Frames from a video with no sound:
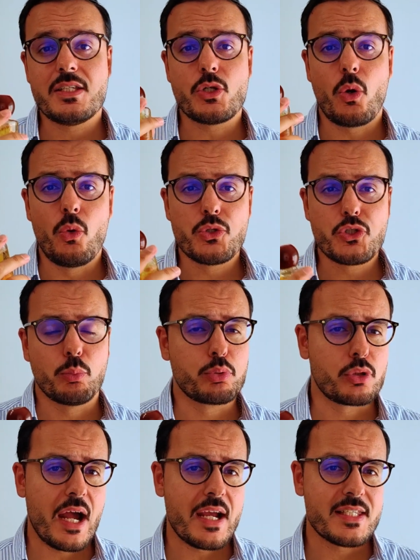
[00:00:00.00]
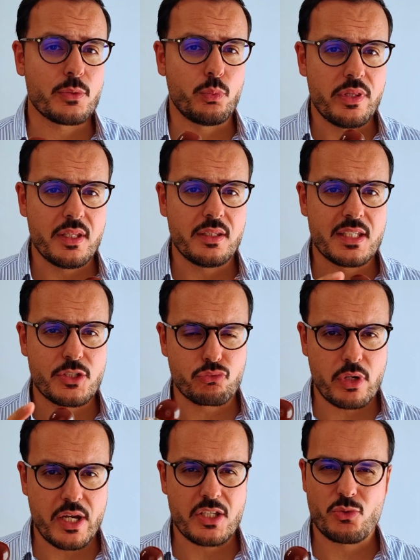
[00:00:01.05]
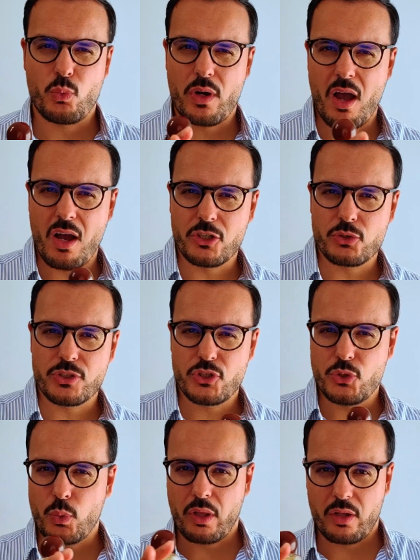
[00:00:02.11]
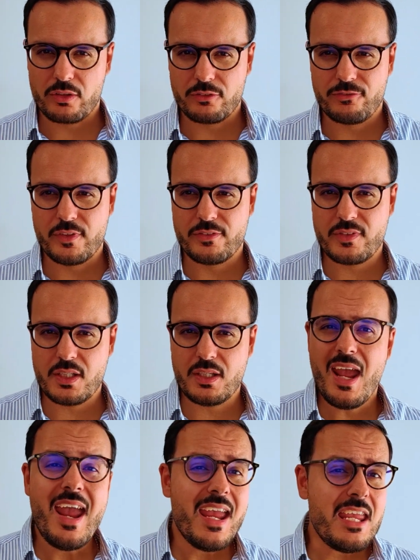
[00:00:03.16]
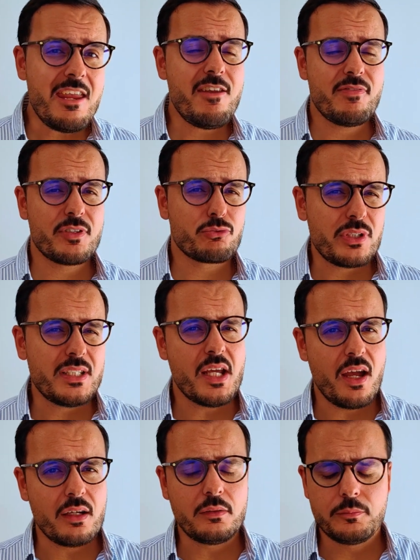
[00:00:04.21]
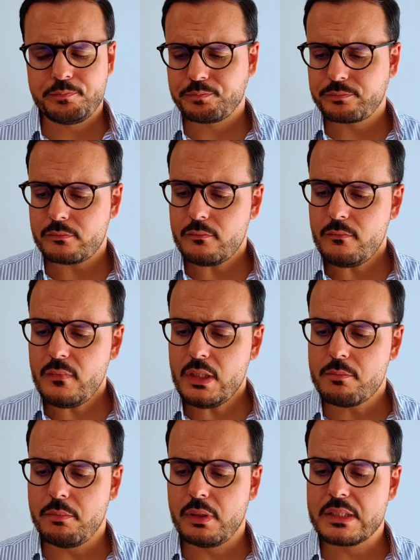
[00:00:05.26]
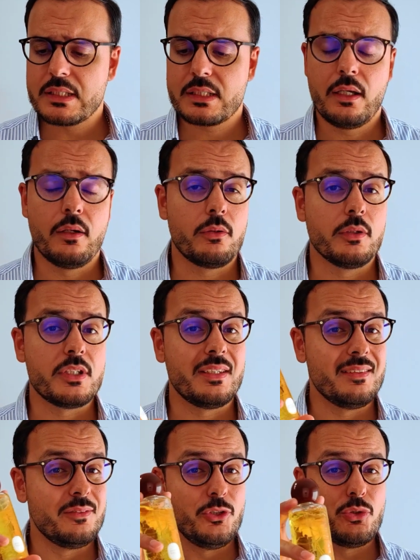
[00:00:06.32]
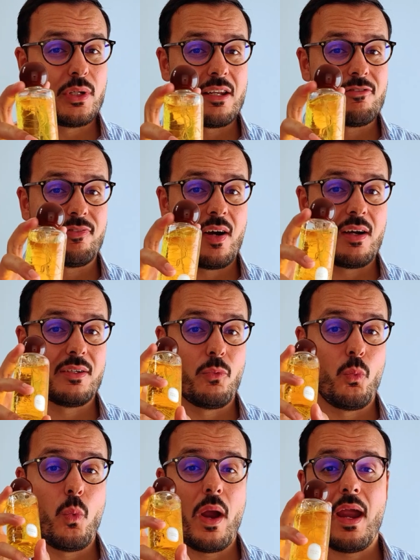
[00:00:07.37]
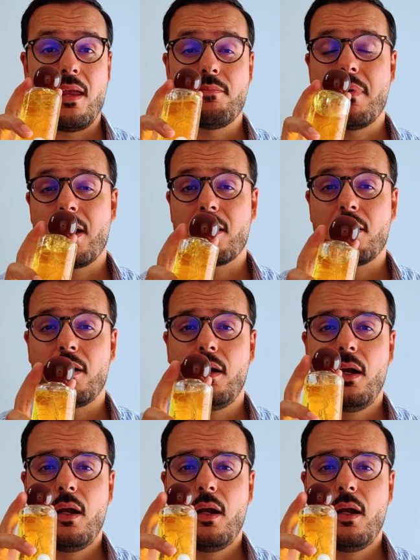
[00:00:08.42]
is also priced within this range, 100 to 150, even retail, but you can find way better